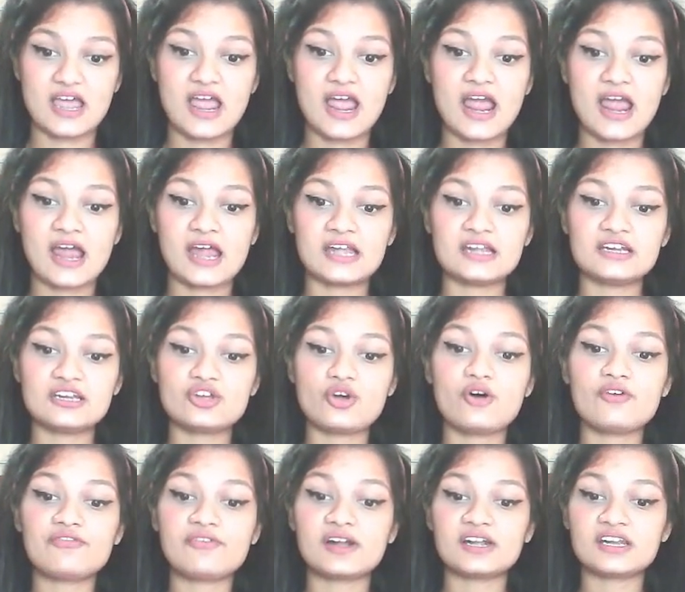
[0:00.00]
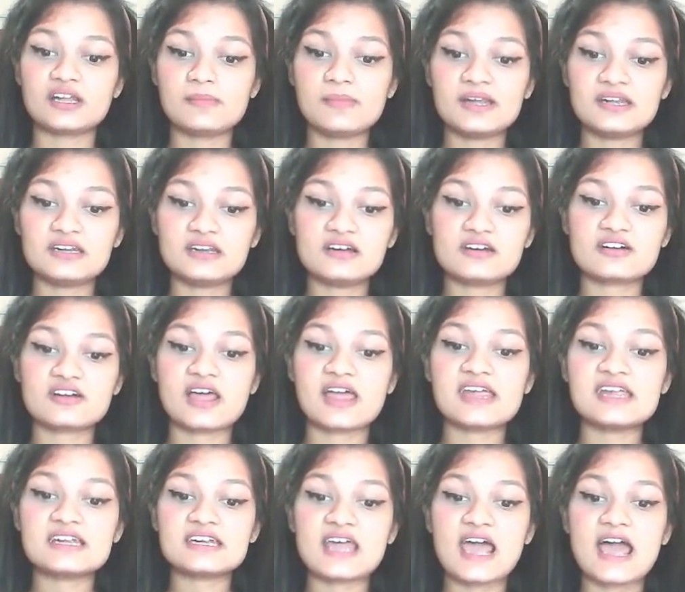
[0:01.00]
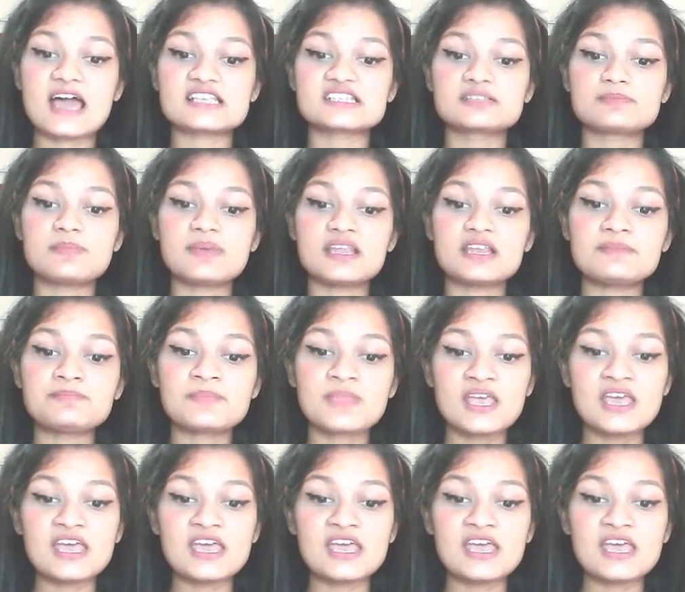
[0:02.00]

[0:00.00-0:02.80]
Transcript: and your fundamental right has been